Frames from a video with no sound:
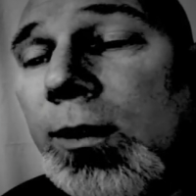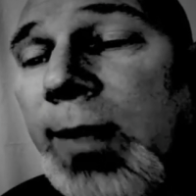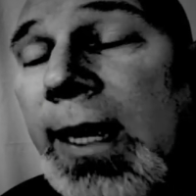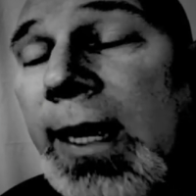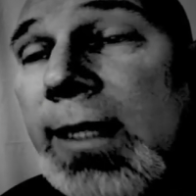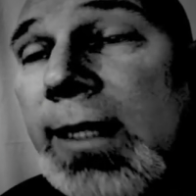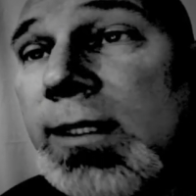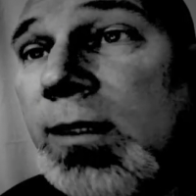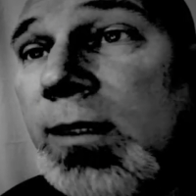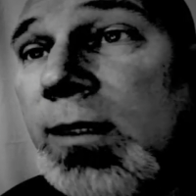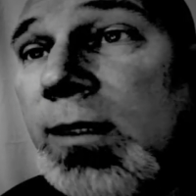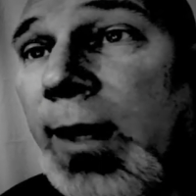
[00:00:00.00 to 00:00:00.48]

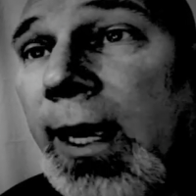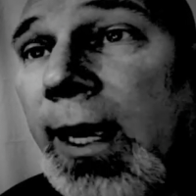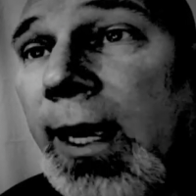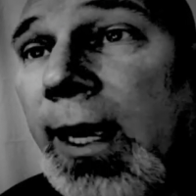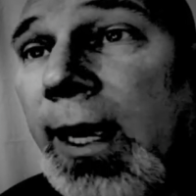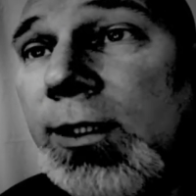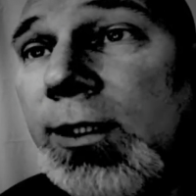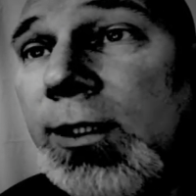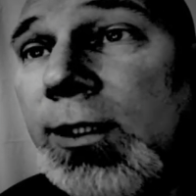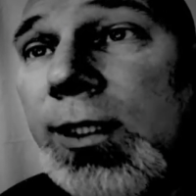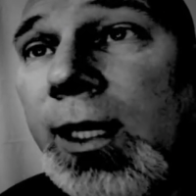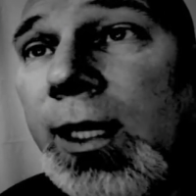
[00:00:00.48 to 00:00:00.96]
Past the
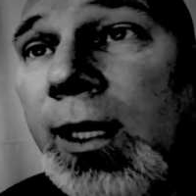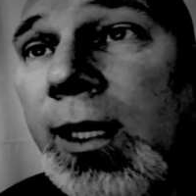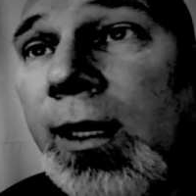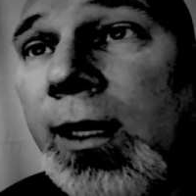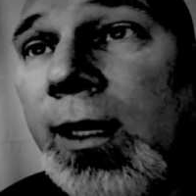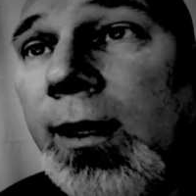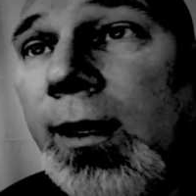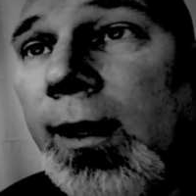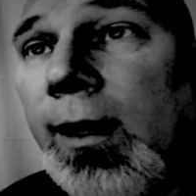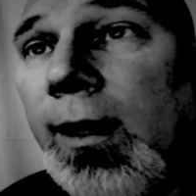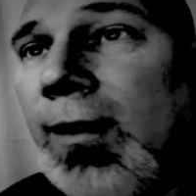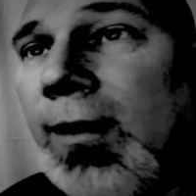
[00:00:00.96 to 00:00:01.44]
Patch,
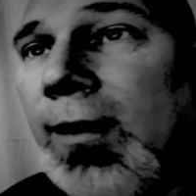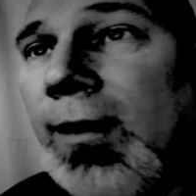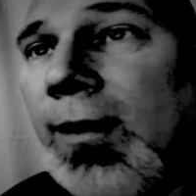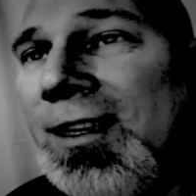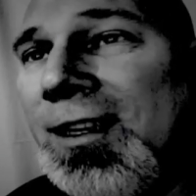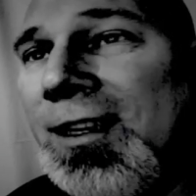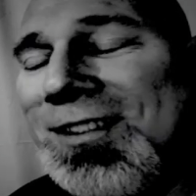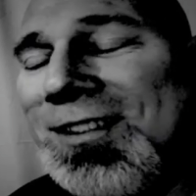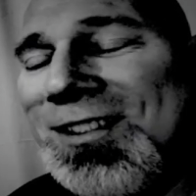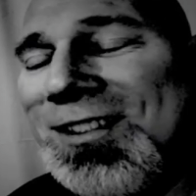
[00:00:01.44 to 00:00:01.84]
and I think